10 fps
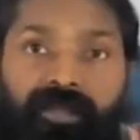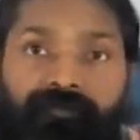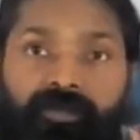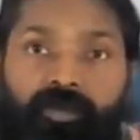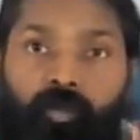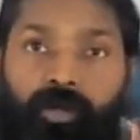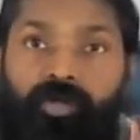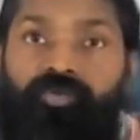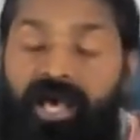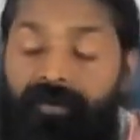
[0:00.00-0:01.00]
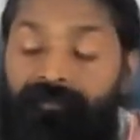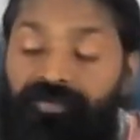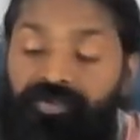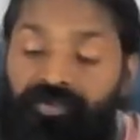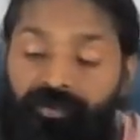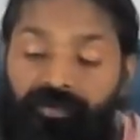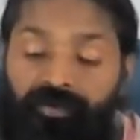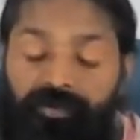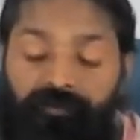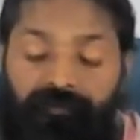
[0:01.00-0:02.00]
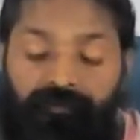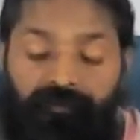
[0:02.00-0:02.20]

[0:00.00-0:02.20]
if they want to have children